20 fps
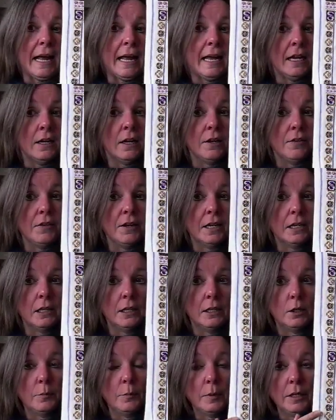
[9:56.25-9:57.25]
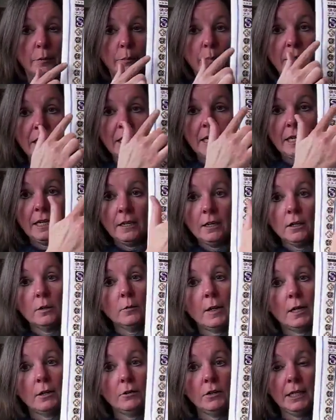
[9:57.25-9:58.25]
And I think a little bit of beading
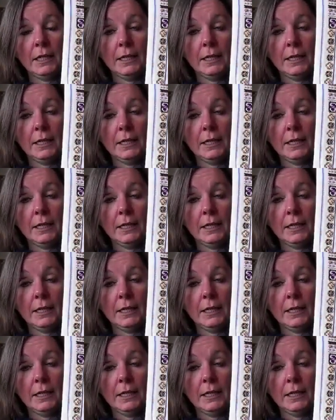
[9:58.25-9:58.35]
around